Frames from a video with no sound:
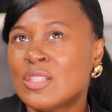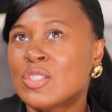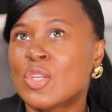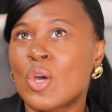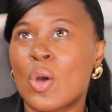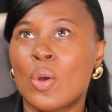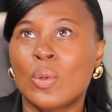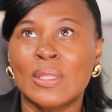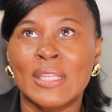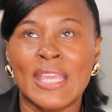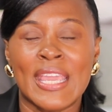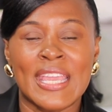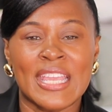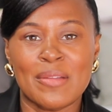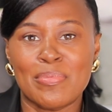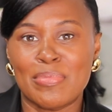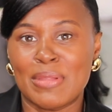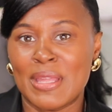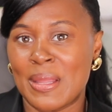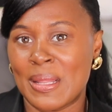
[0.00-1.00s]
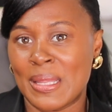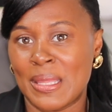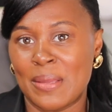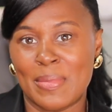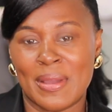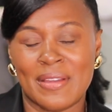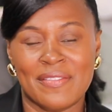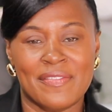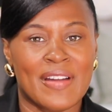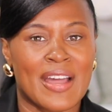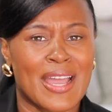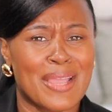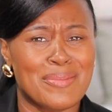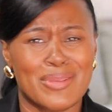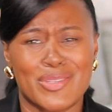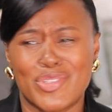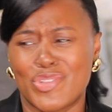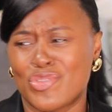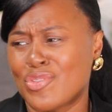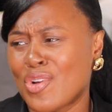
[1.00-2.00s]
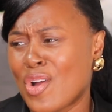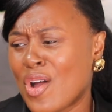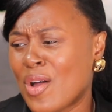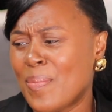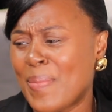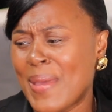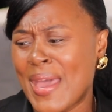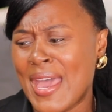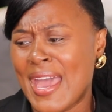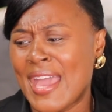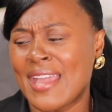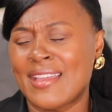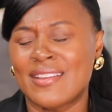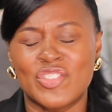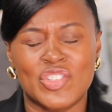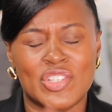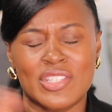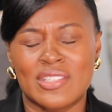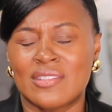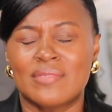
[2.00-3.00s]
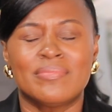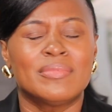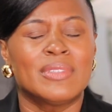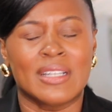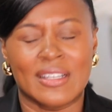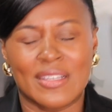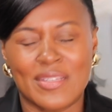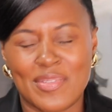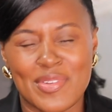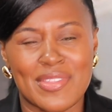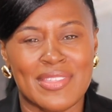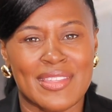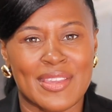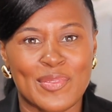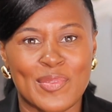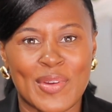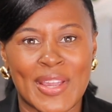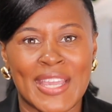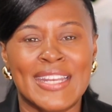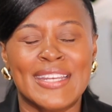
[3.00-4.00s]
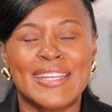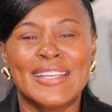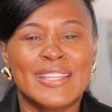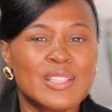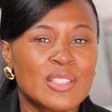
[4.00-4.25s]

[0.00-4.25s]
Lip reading: Totally and completely my vibe. A straw bag, just everything, right?